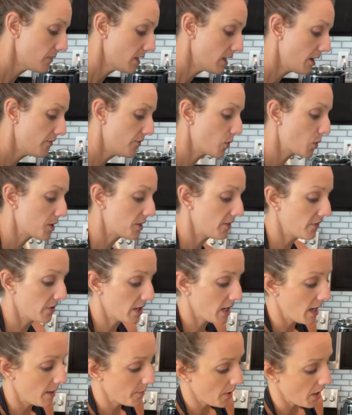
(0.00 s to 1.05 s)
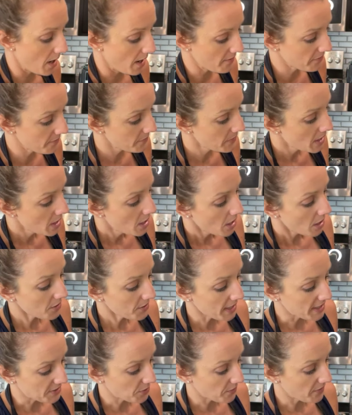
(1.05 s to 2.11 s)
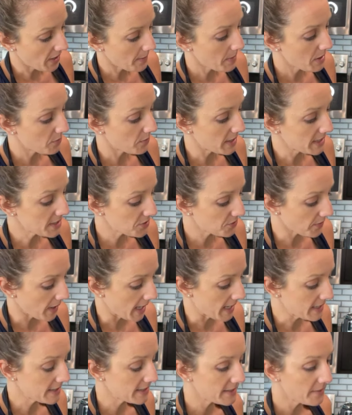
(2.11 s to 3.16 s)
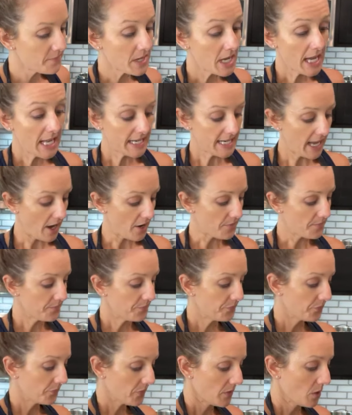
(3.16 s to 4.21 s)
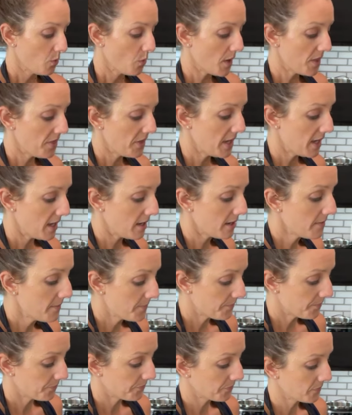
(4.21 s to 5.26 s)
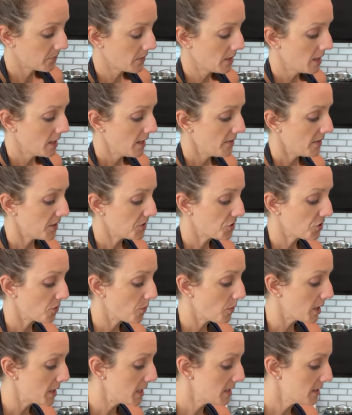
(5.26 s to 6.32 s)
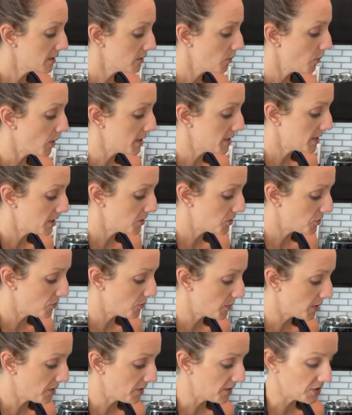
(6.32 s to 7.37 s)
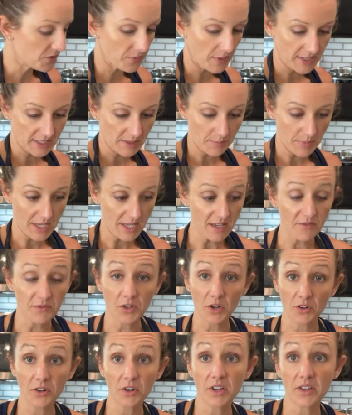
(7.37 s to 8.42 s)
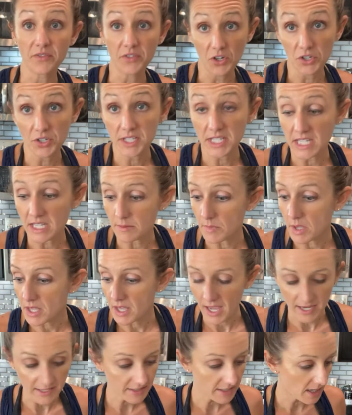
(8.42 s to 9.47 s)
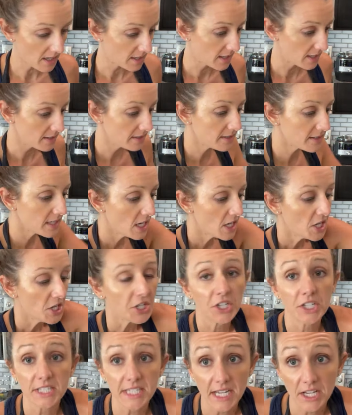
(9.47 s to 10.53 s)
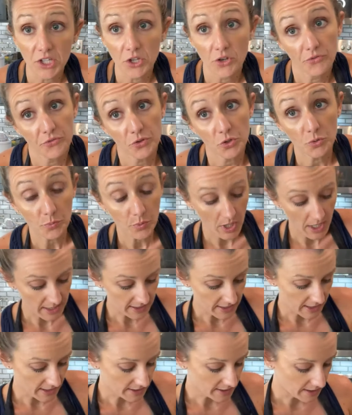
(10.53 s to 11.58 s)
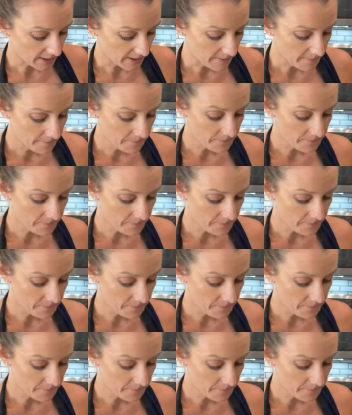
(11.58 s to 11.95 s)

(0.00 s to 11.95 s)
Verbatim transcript: a fourth of a cup off. Okay, so I've got my rinsed rice. Now, one thing that you're wanting want to do with this recipe, if your if your team has onions, you're gonna take a little food processor,